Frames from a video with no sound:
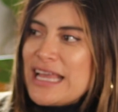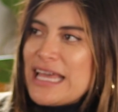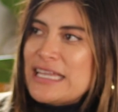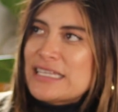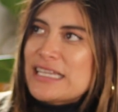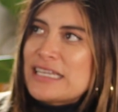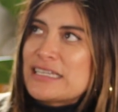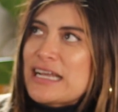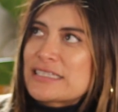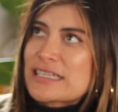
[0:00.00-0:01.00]

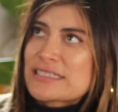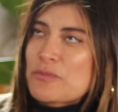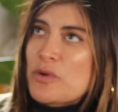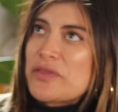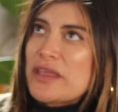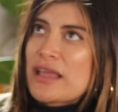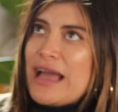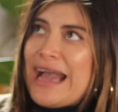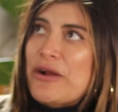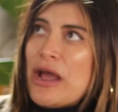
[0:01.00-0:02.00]
And as one
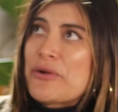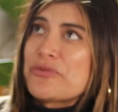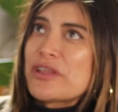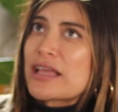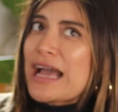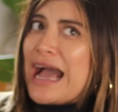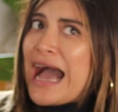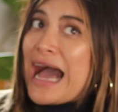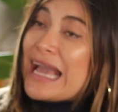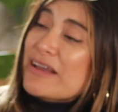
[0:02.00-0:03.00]
thing, I don't think
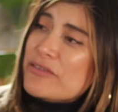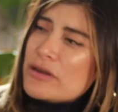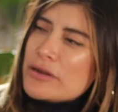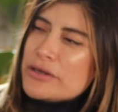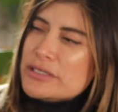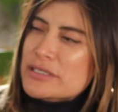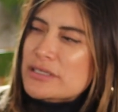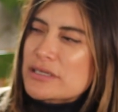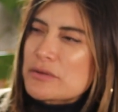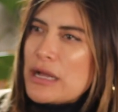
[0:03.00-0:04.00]
I ever
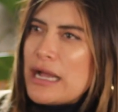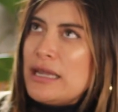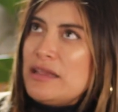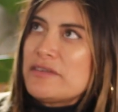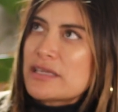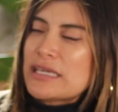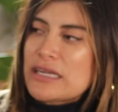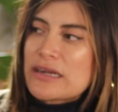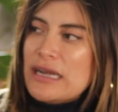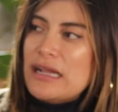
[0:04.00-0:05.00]
learned living
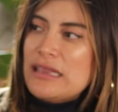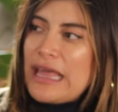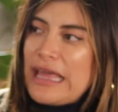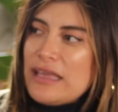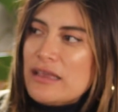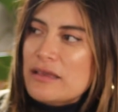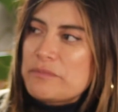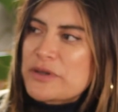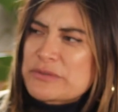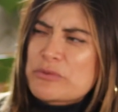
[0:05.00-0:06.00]
here in LA
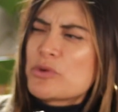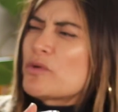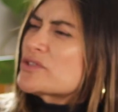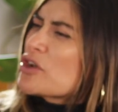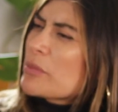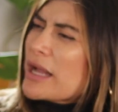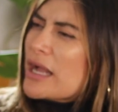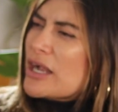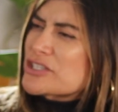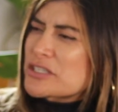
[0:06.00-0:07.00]
because we moved so
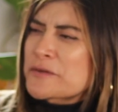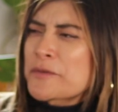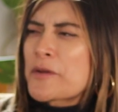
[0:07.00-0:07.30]
much and.